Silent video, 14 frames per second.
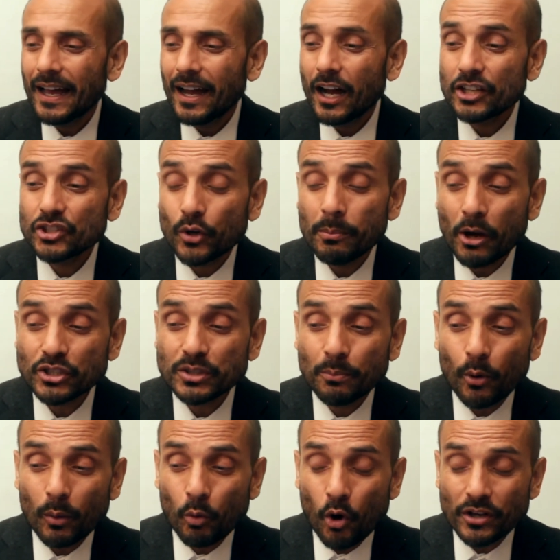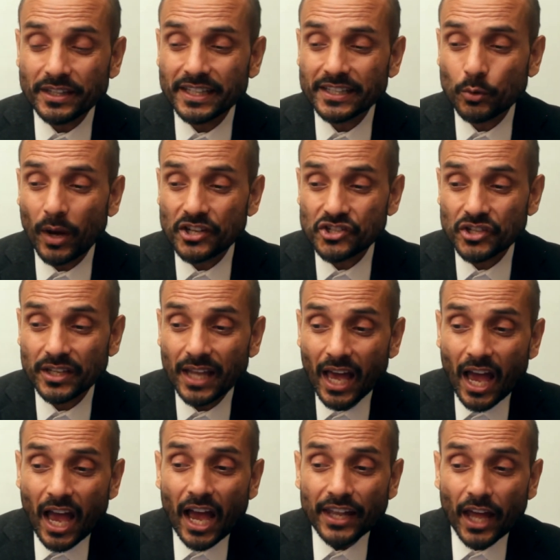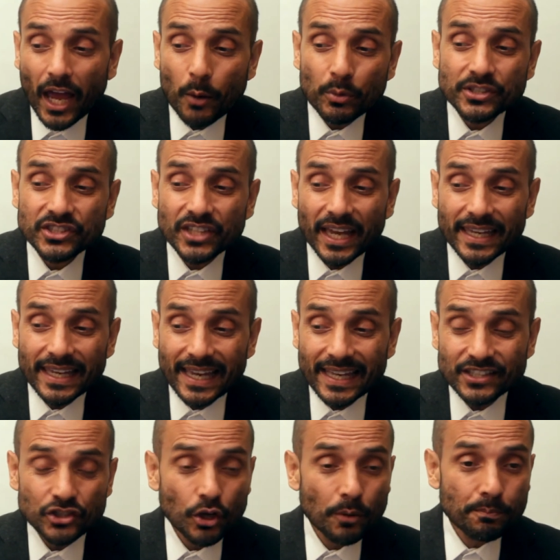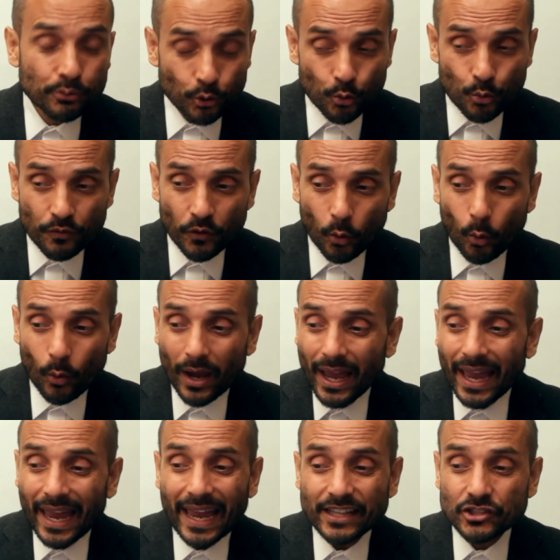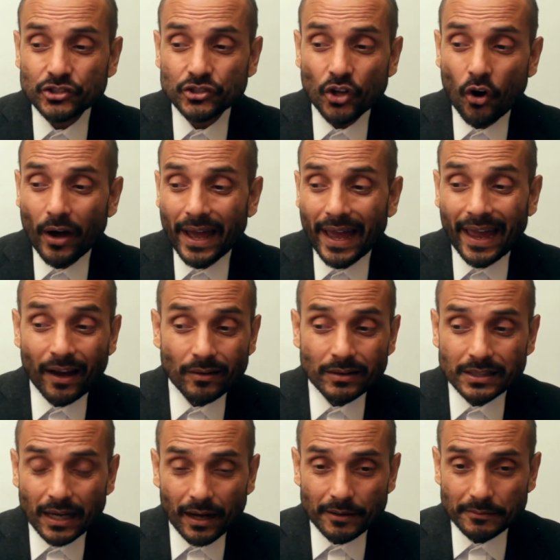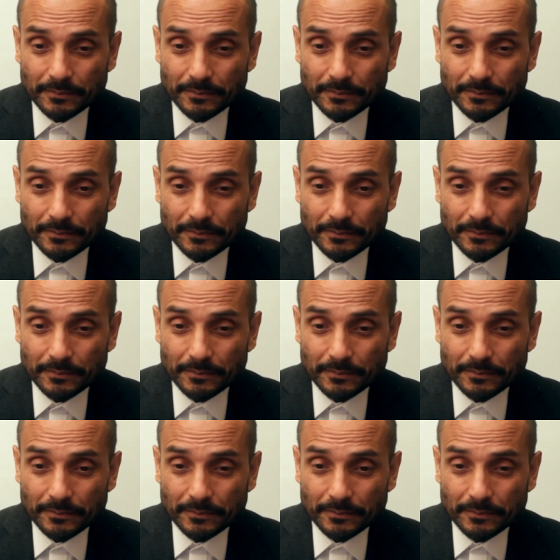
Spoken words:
most important word in this question, and I would say it's approval. It's not elder.